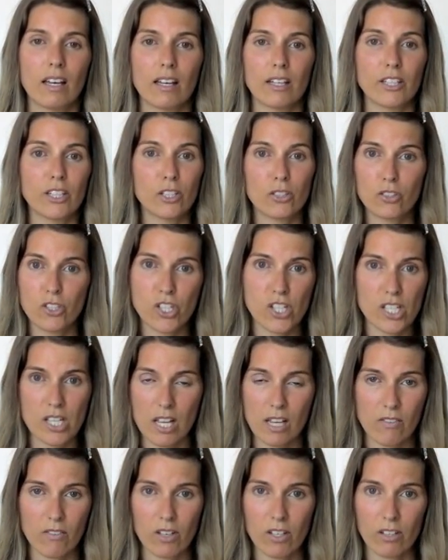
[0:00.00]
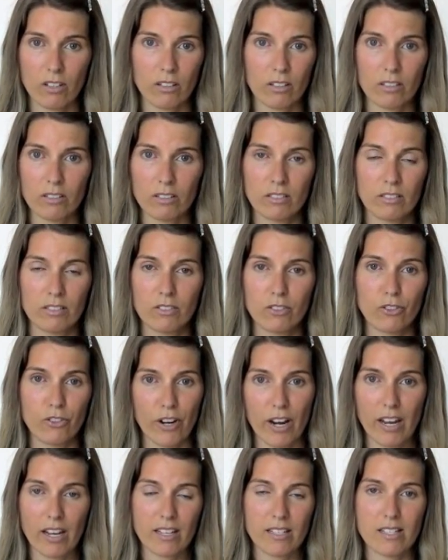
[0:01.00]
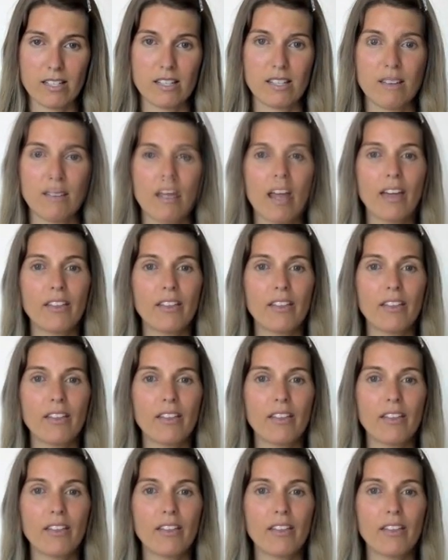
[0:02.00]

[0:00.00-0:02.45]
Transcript: a huge saving grace.